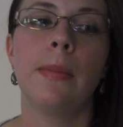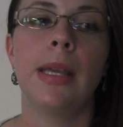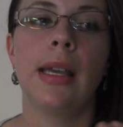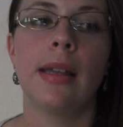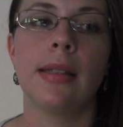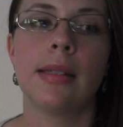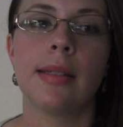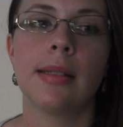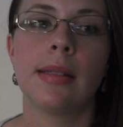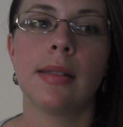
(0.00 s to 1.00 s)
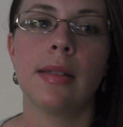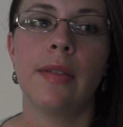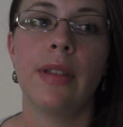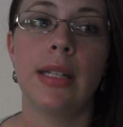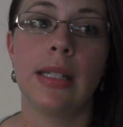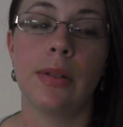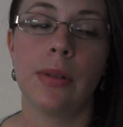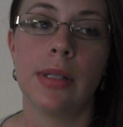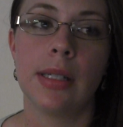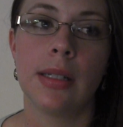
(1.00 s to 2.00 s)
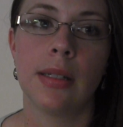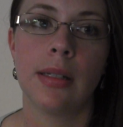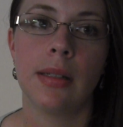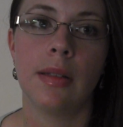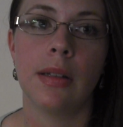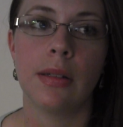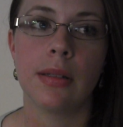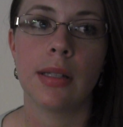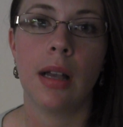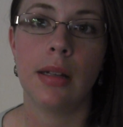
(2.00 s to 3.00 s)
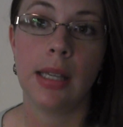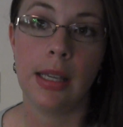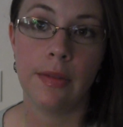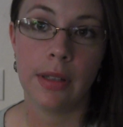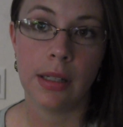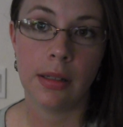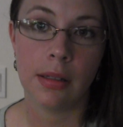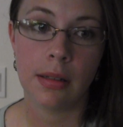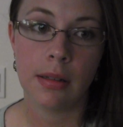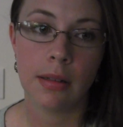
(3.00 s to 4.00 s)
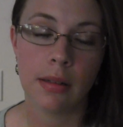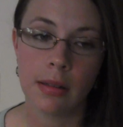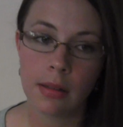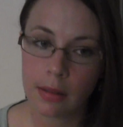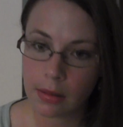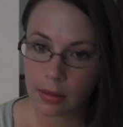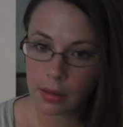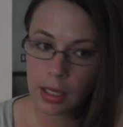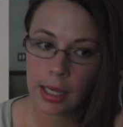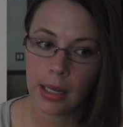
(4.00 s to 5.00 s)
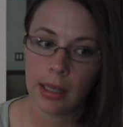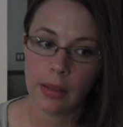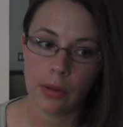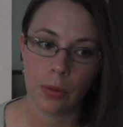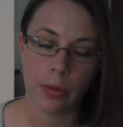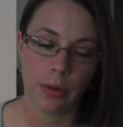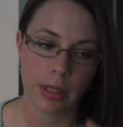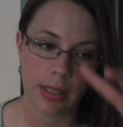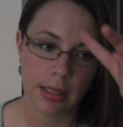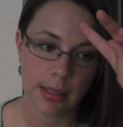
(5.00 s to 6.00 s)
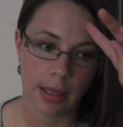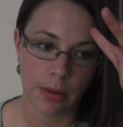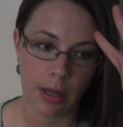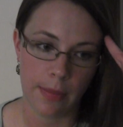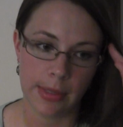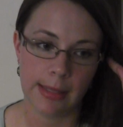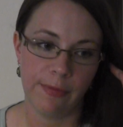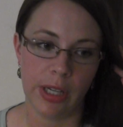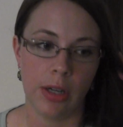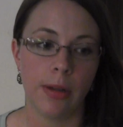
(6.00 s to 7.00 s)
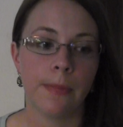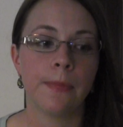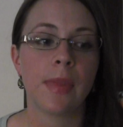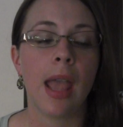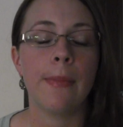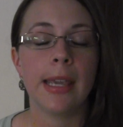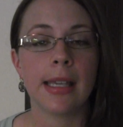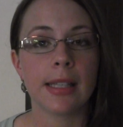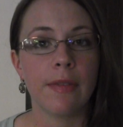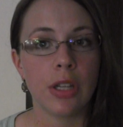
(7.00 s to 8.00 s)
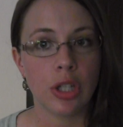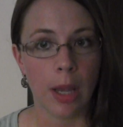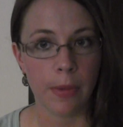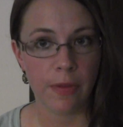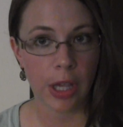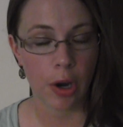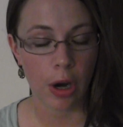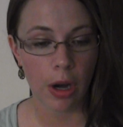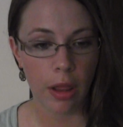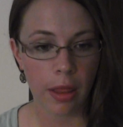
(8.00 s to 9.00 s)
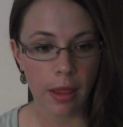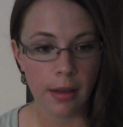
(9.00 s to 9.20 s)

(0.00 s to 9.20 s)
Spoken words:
because of the tilt, there's uneven heating in the northern and southern hemisphere, and because of the shape of the Earth,